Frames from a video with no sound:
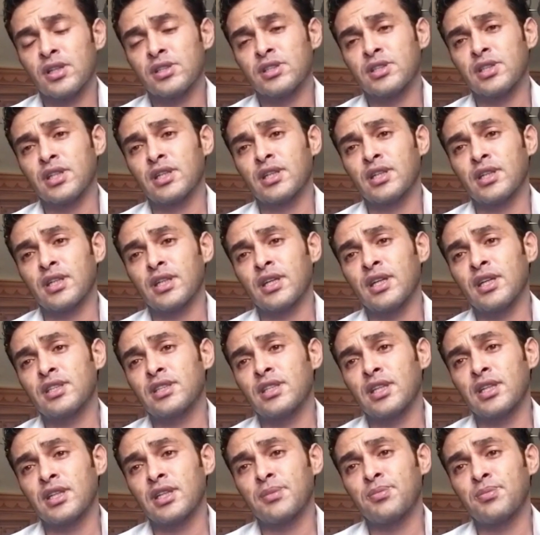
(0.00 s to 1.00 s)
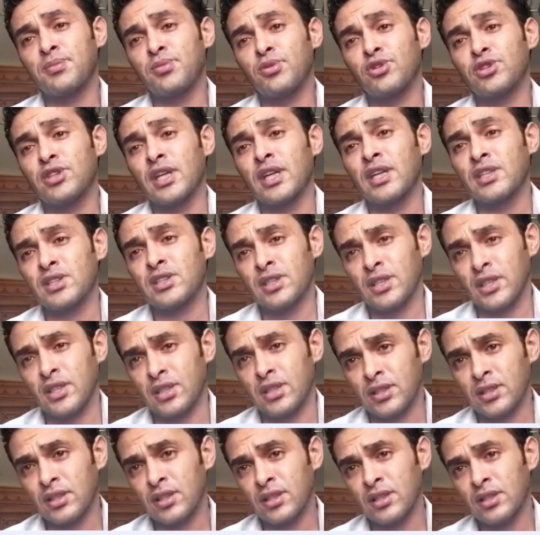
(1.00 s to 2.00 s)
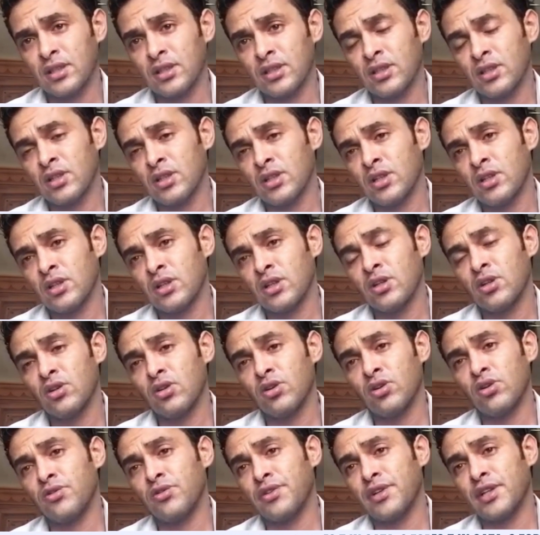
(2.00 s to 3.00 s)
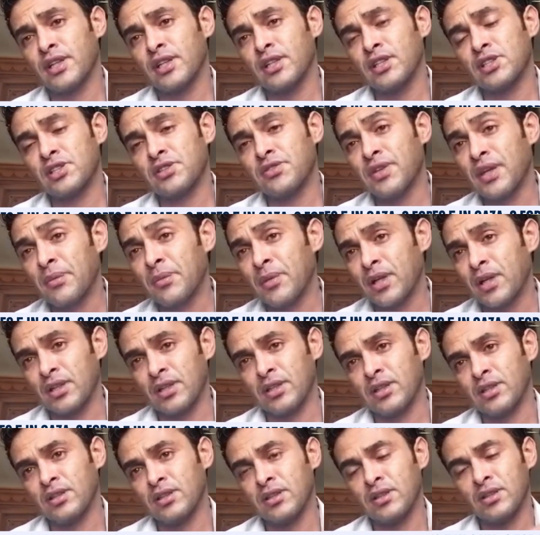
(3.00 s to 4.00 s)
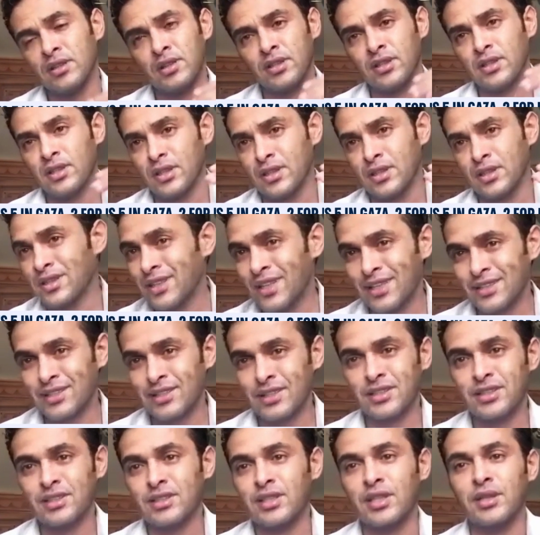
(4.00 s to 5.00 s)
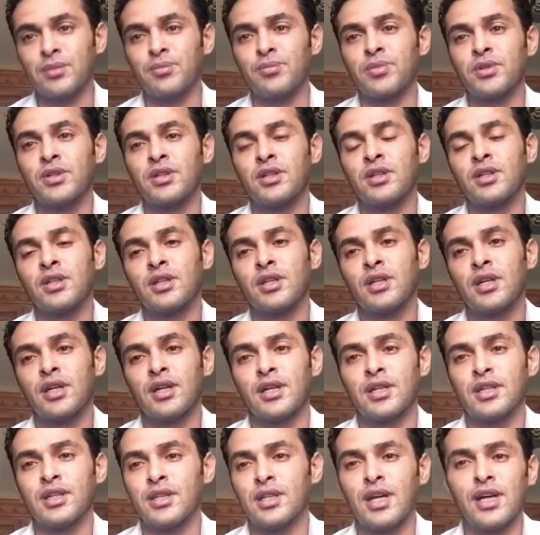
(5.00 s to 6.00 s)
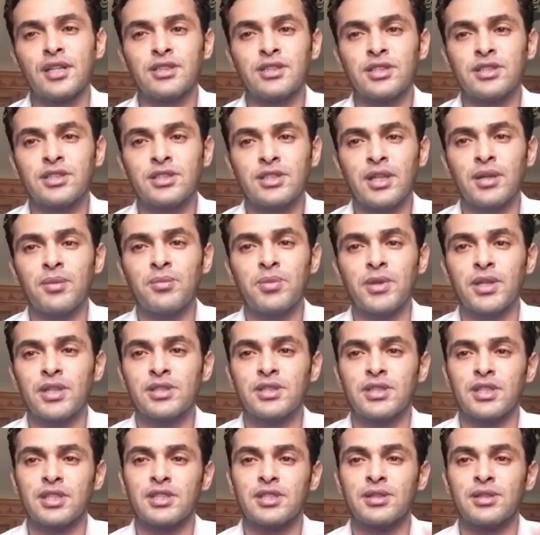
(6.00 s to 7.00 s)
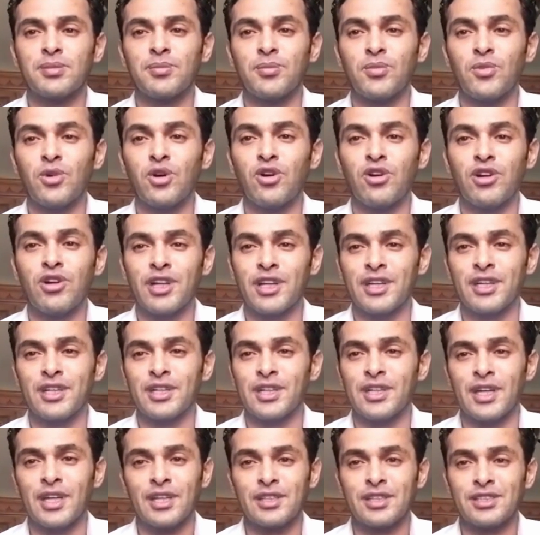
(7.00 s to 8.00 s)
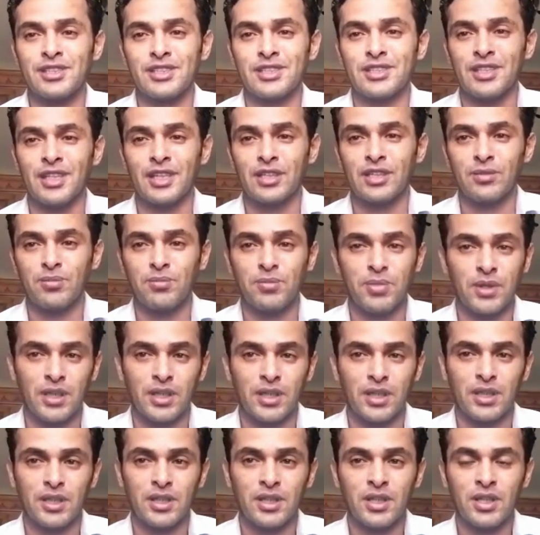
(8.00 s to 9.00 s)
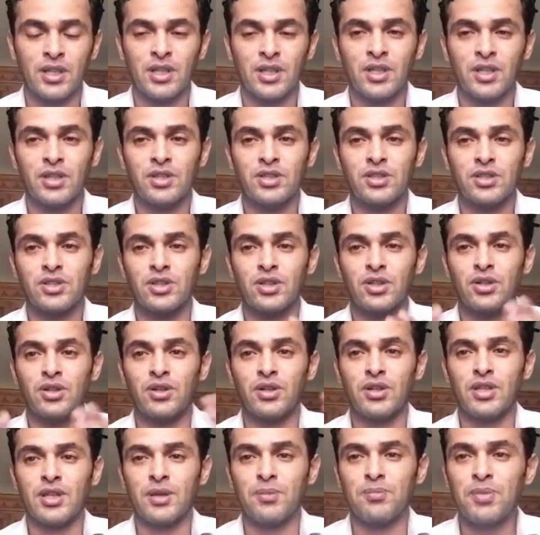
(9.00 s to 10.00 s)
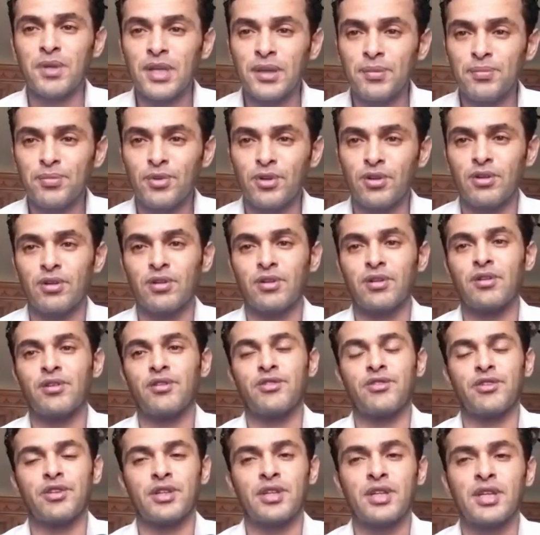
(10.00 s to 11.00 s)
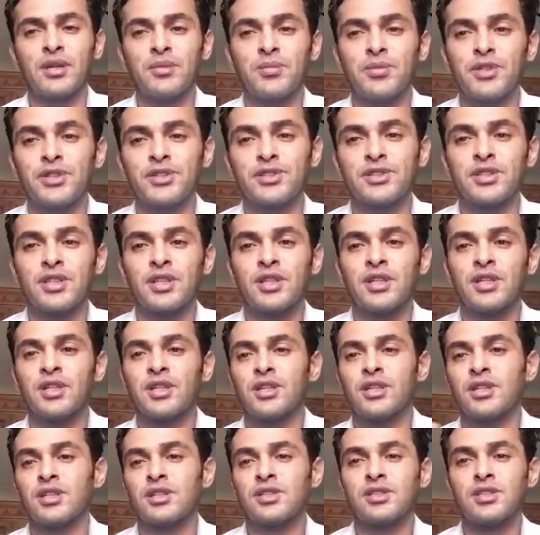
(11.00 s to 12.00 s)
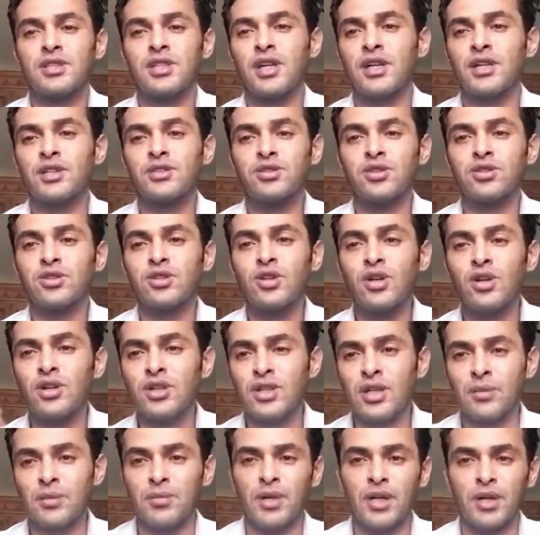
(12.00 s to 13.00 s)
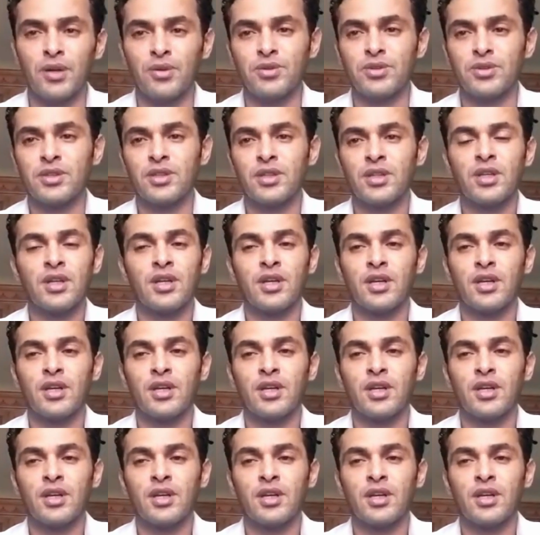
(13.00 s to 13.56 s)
it creates a reputation over his family in Gaza Strip. And Gaza Strip, it's a small area, it's not big. So the people, the neighbors, start to talk about.